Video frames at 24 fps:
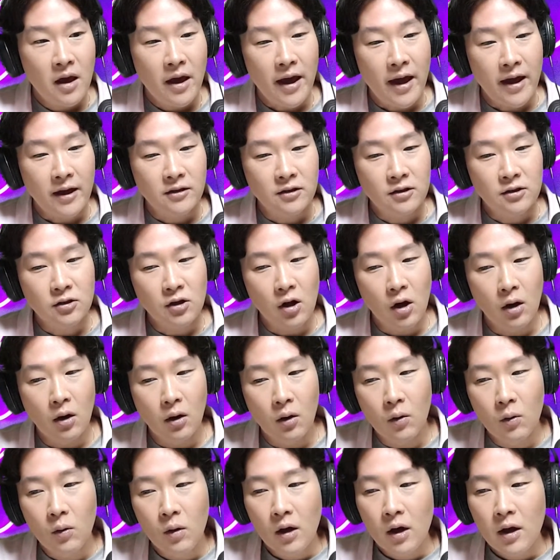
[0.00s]
And
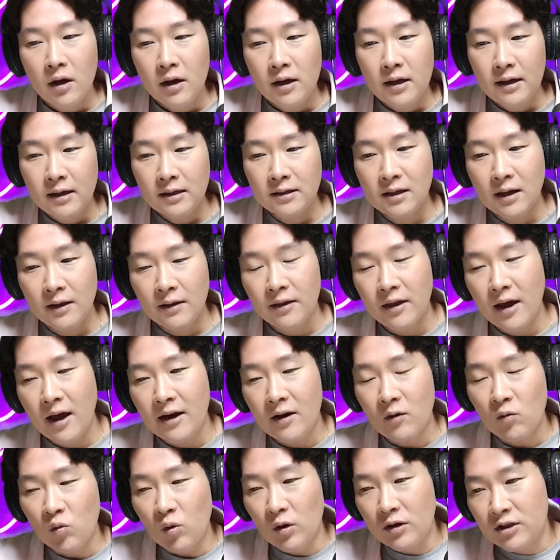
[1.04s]
so he said that
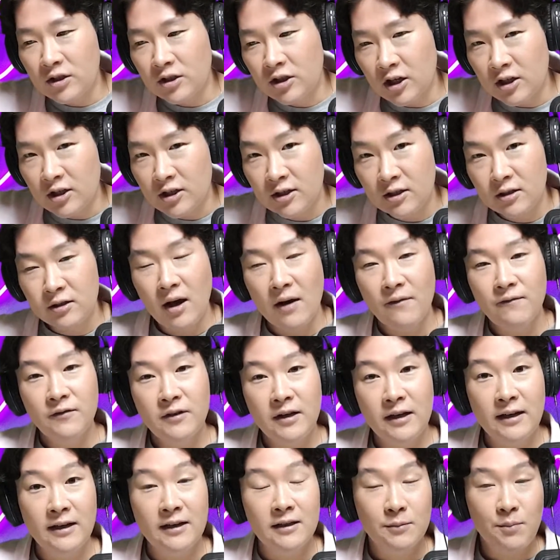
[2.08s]
it was just stuffed
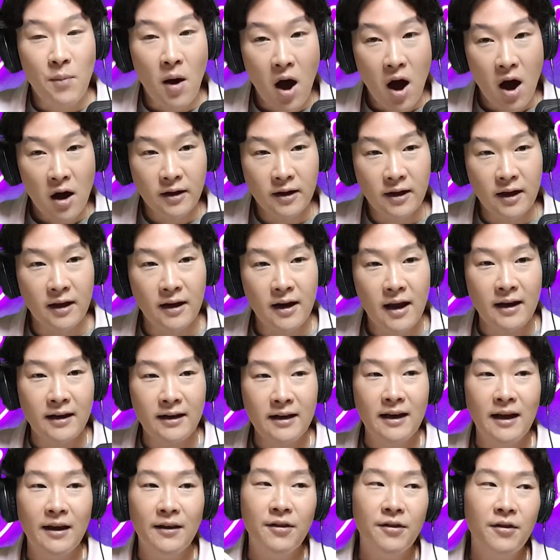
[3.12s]
in his pocket, and
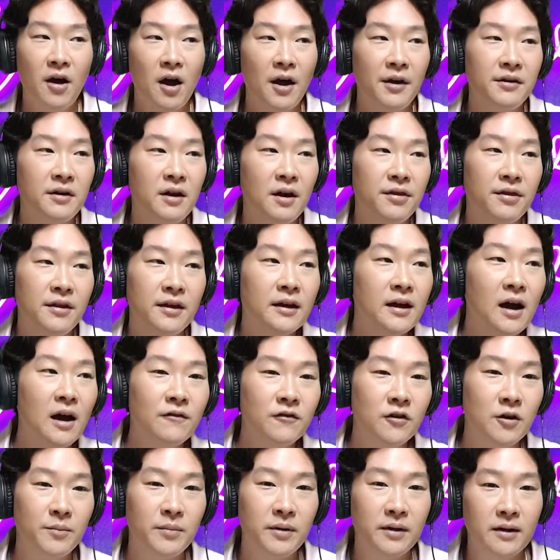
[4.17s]
he had thought nothing of
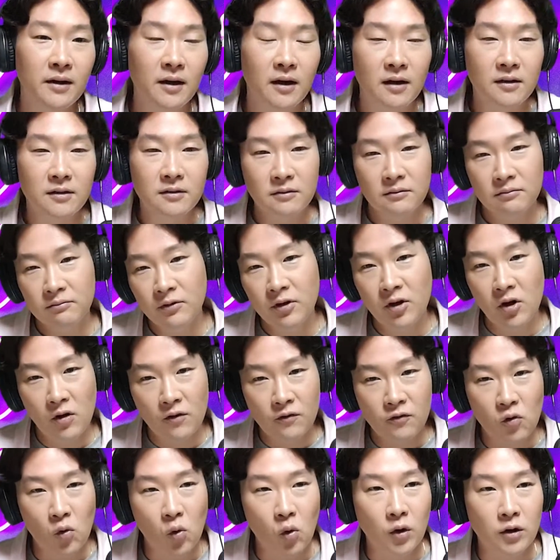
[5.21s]
it because, you know,
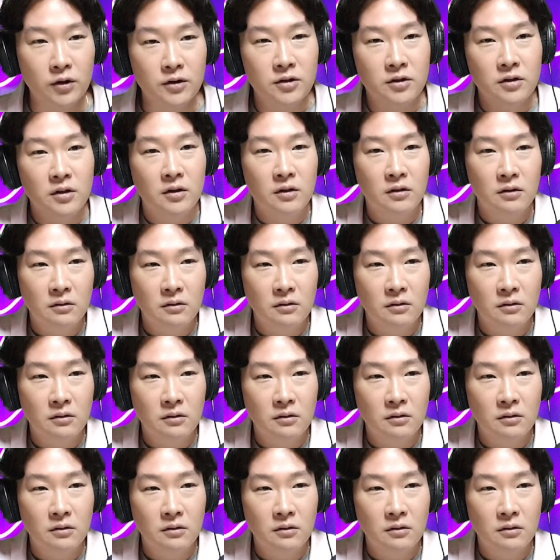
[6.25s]
of course,